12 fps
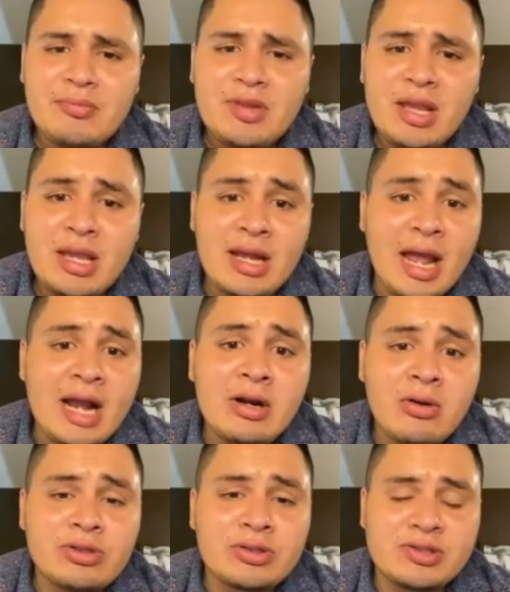an
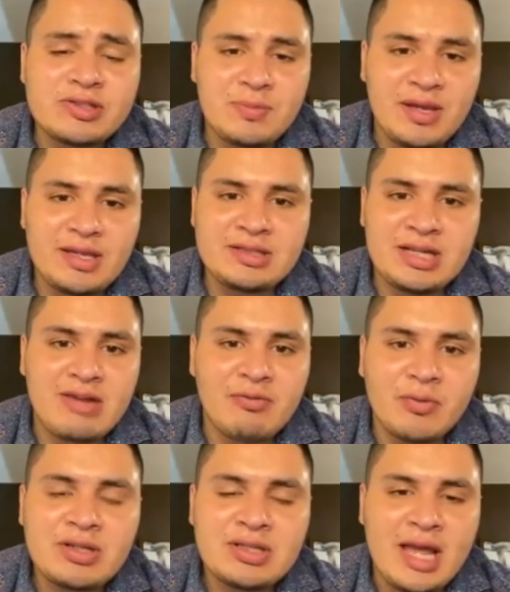agricultural space, and I've
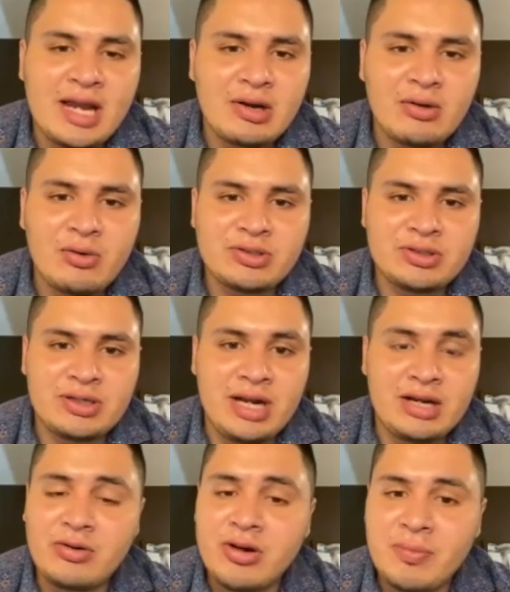worked in agriculture, and
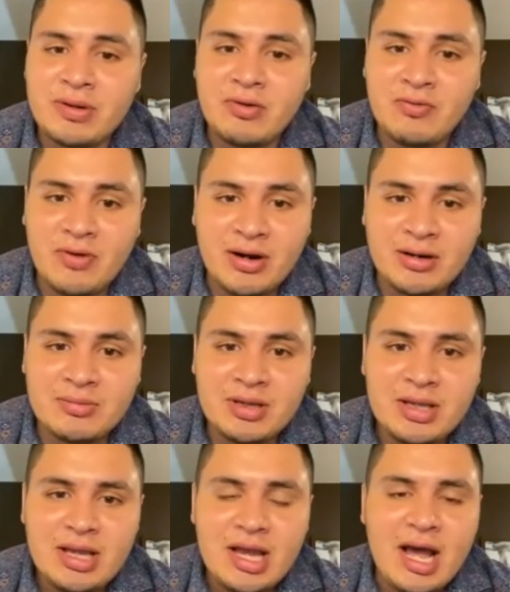I grew up on a farm.
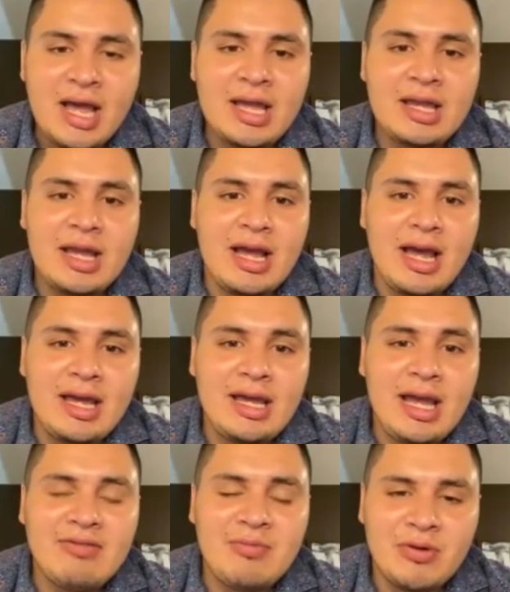I
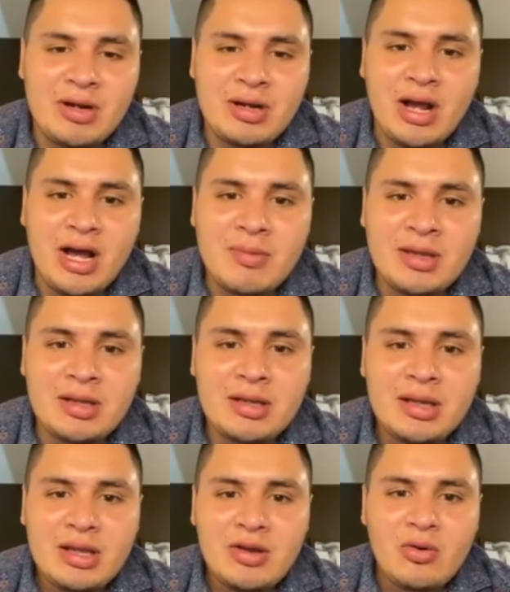have more in common
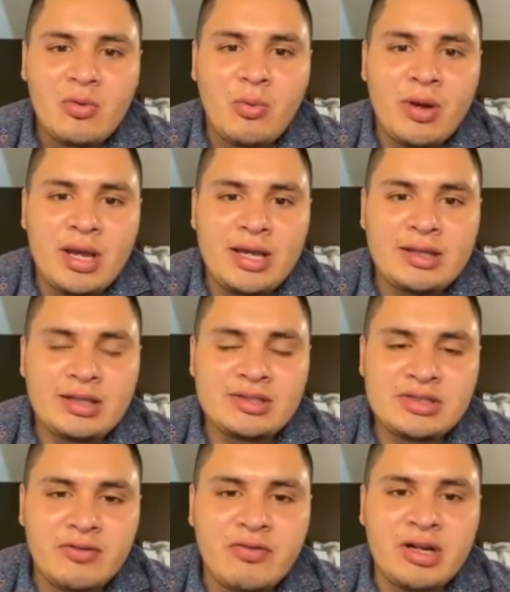with
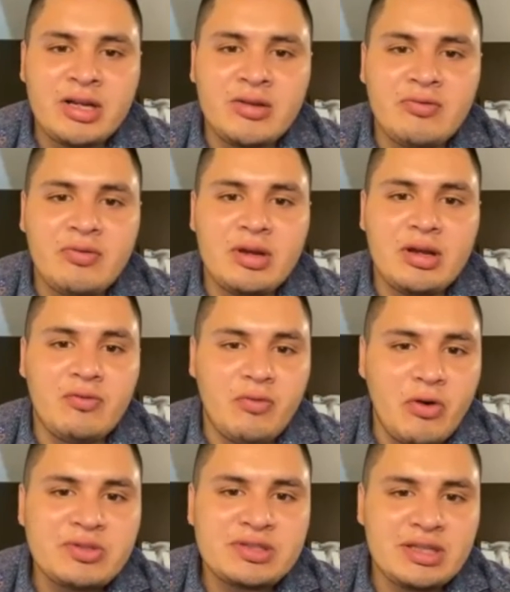conservative
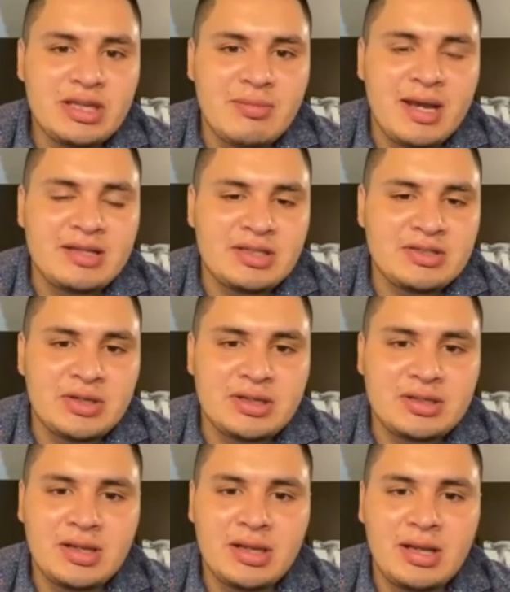folks in my
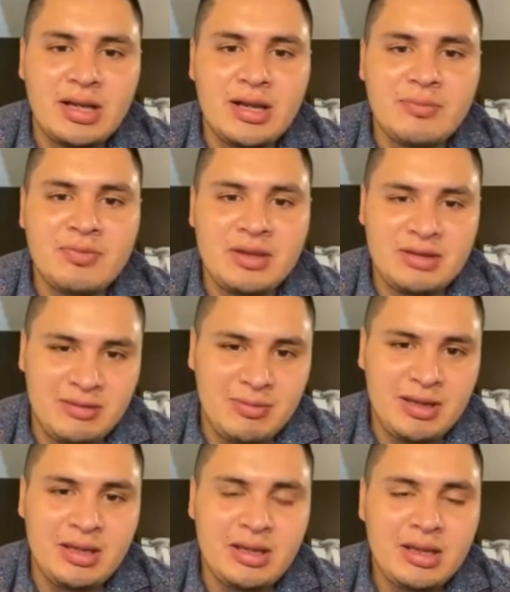district than they
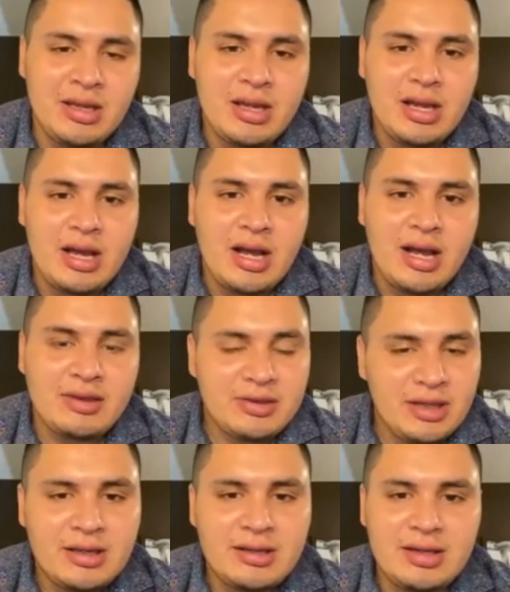may
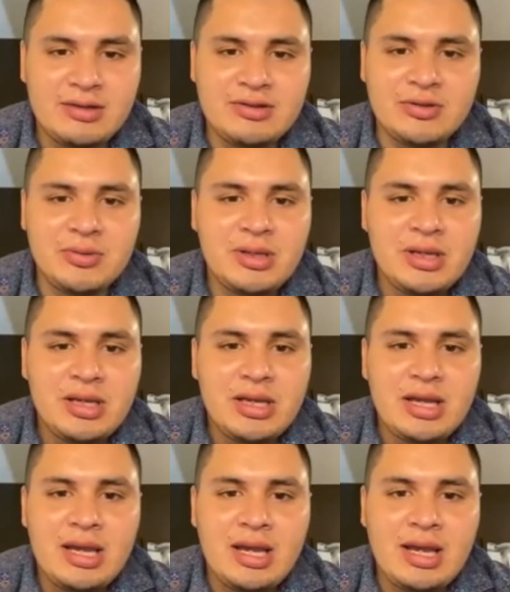think they do.
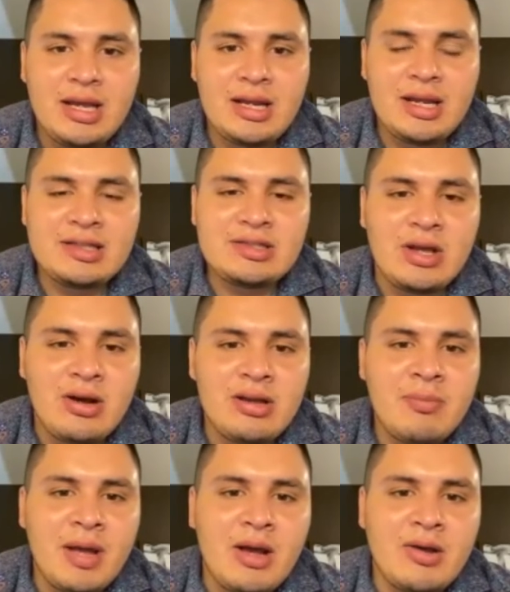And it's all
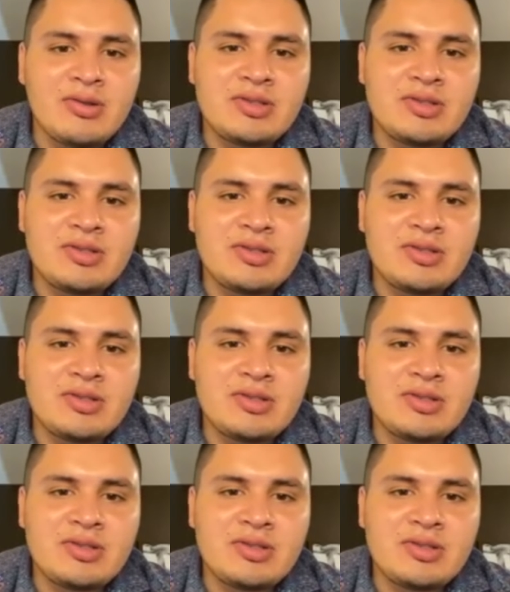about